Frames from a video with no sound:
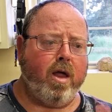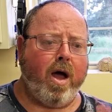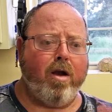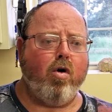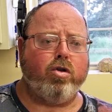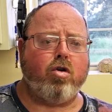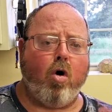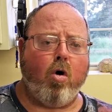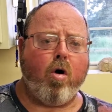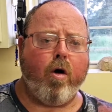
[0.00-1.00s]
I know it's
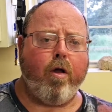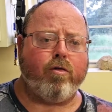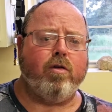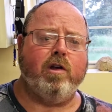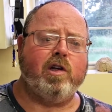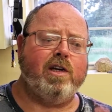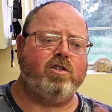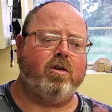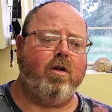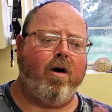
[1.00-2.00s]
hard. It
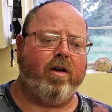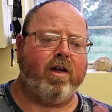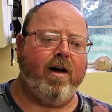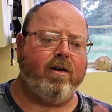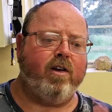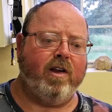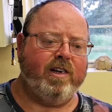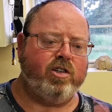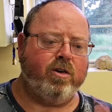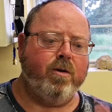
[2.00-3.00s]
takes a lot of
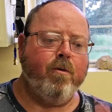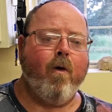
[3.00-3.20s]
calculation